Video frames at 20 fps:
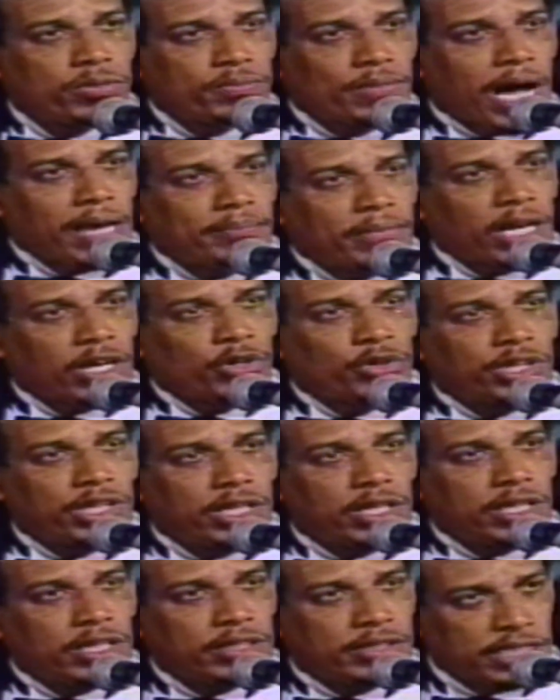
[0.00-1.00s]
by
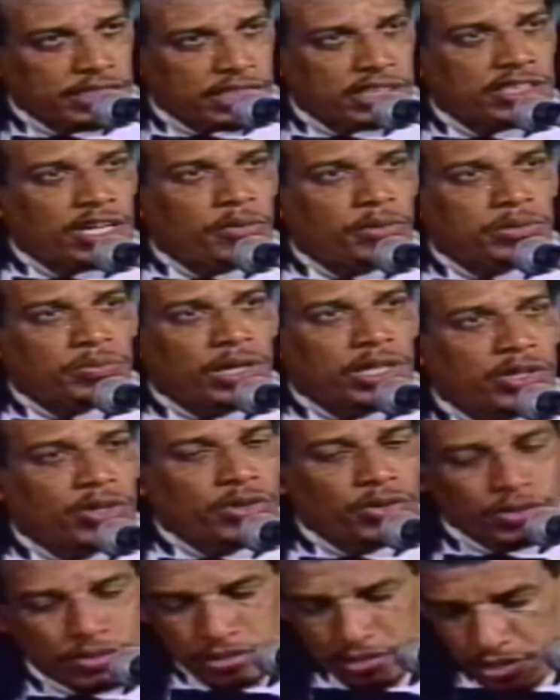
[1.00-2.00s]
Melody, this is how it will
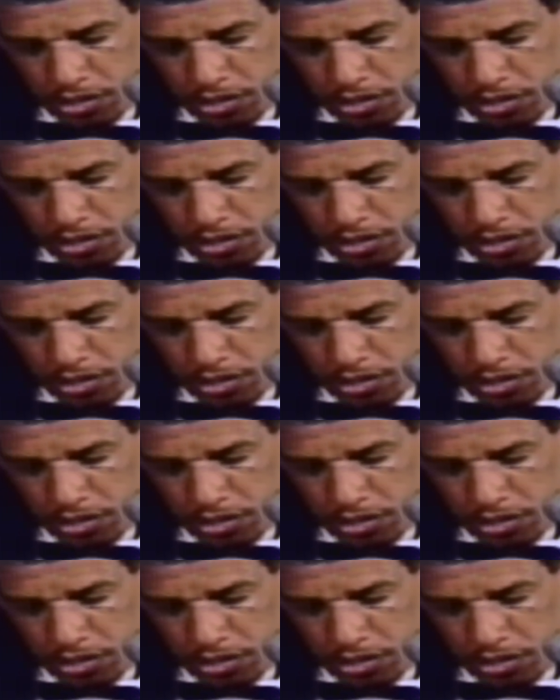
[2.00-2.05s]
go.